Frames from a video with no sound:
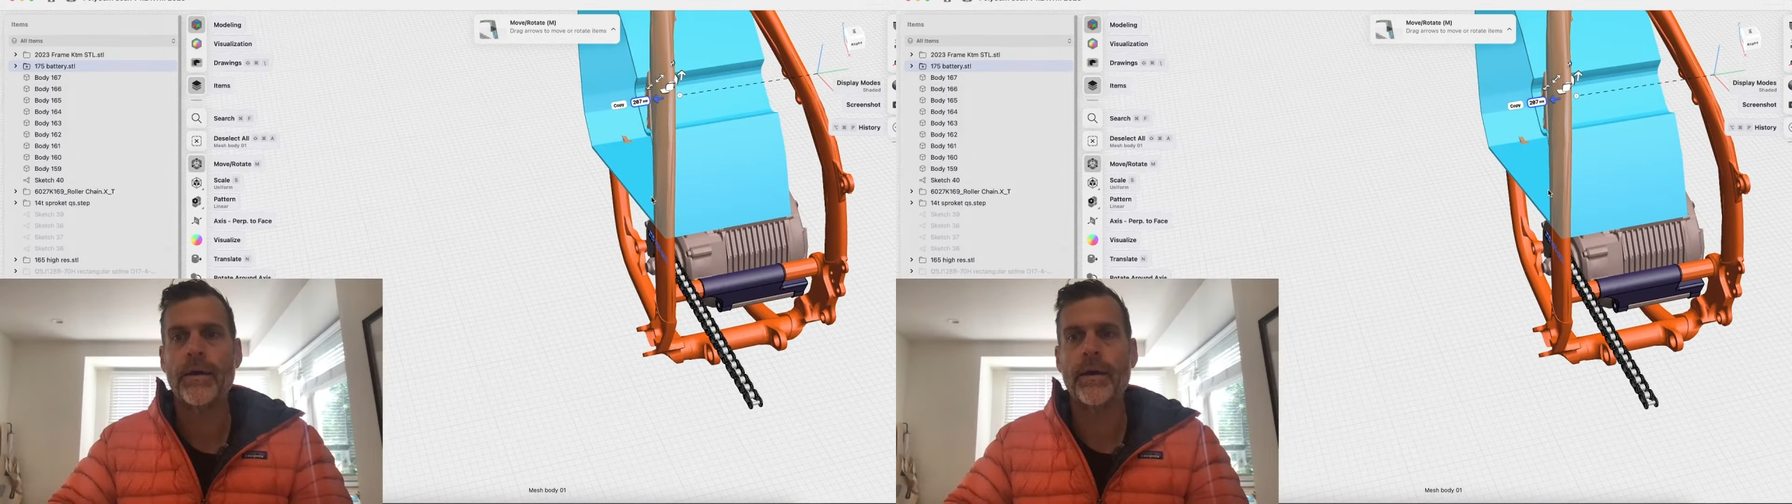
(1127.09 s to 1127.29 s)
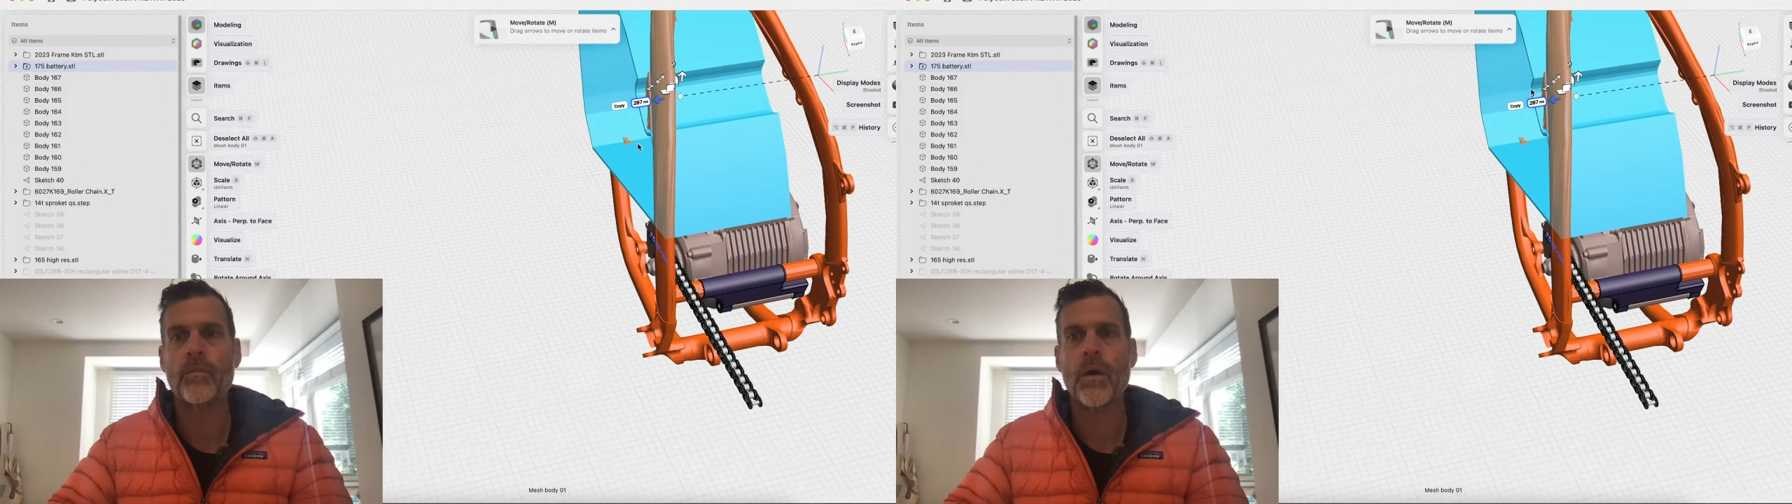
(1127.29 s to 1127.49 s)

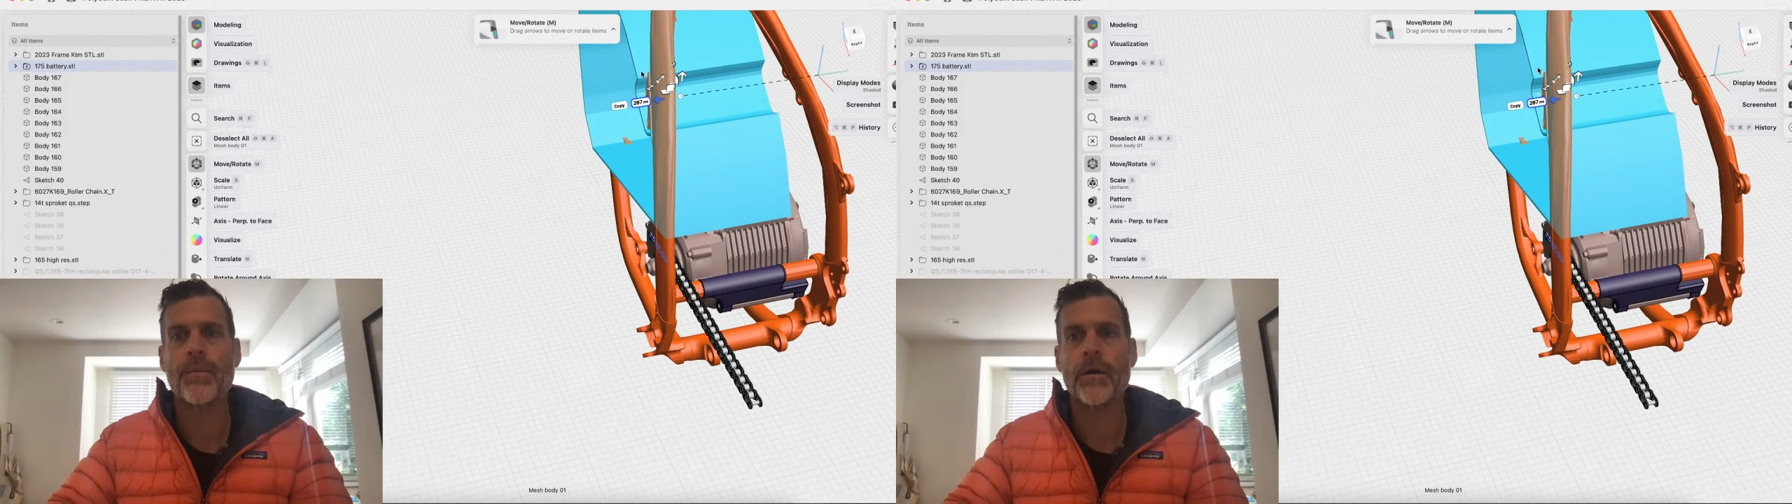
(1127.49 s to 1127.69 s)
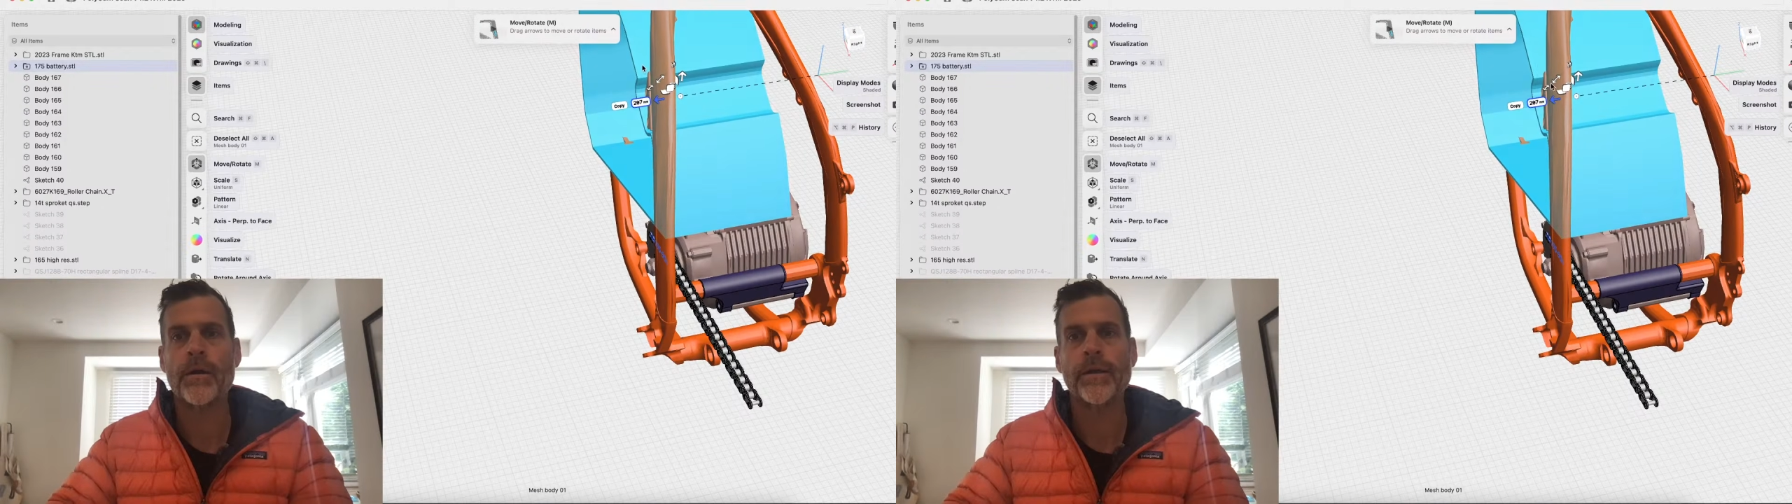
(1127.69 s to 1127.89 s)
and rub
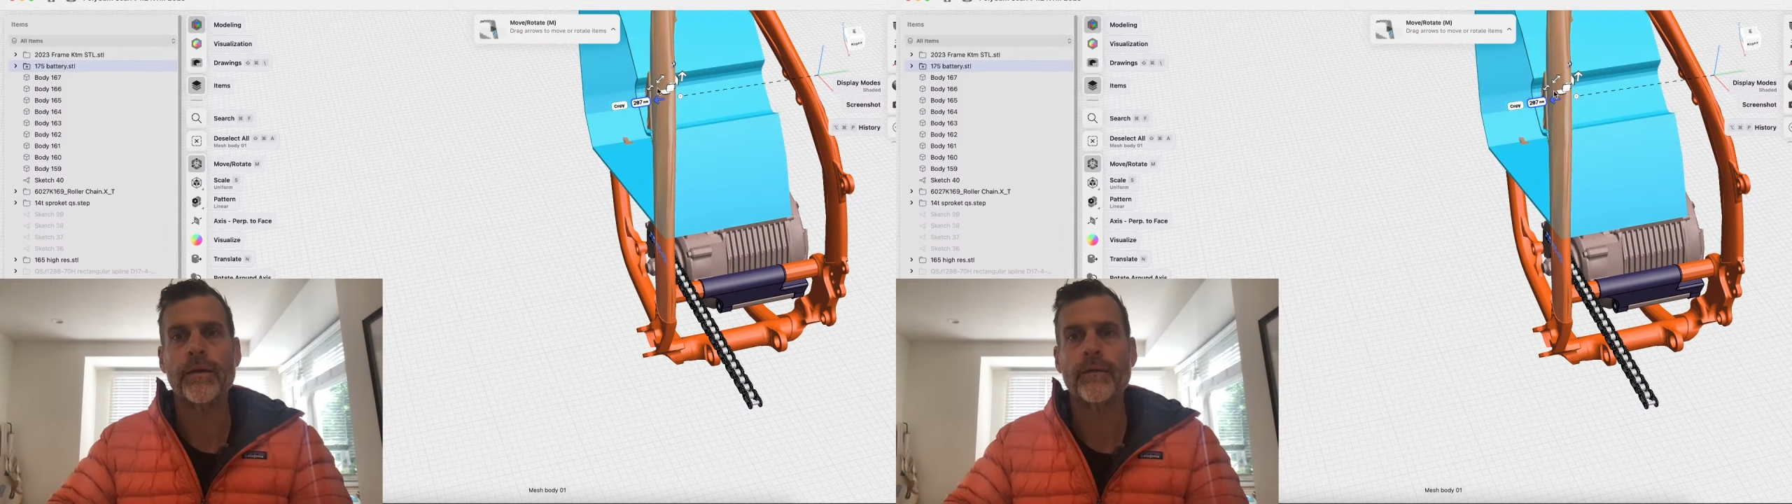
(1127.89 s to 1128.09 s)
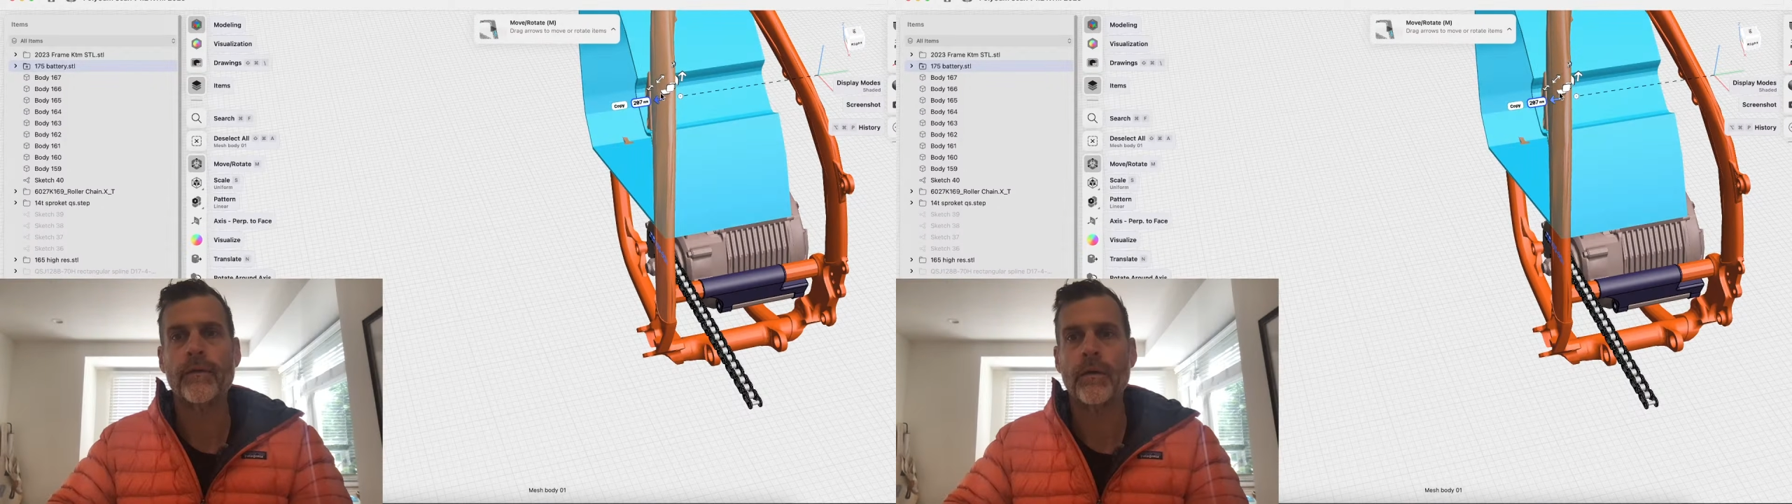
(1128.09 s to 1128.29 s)
on our
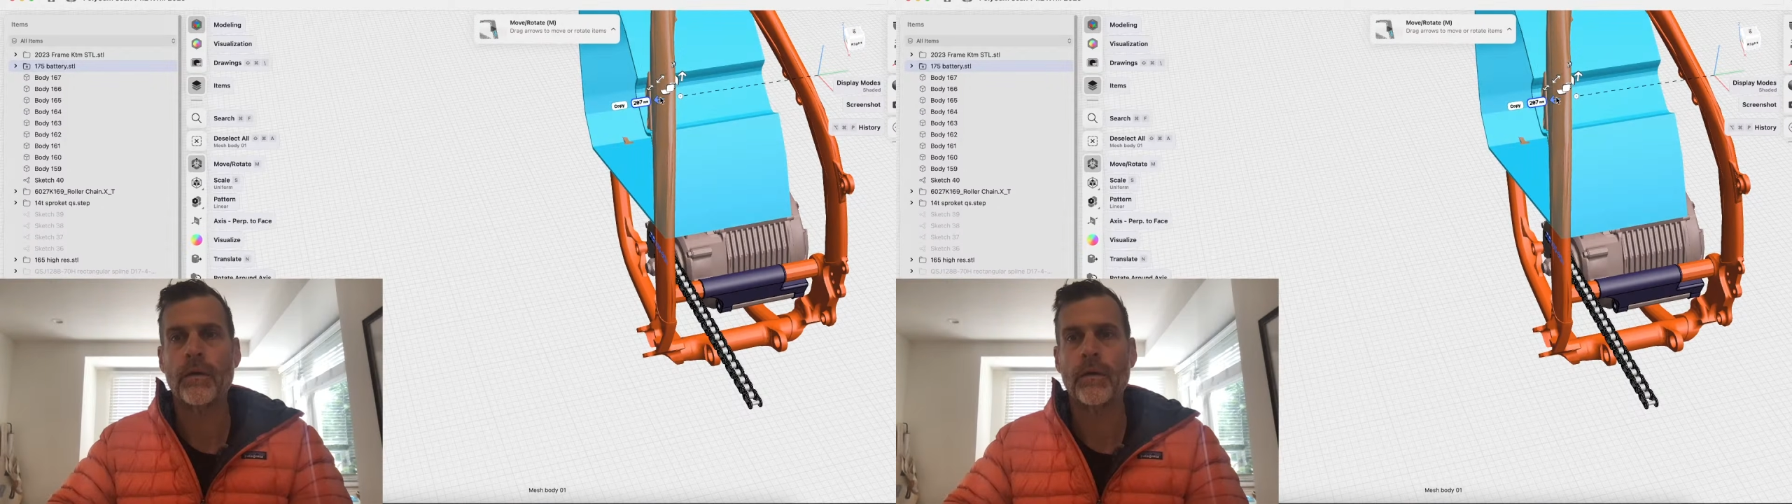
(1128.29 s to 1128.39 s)
knees.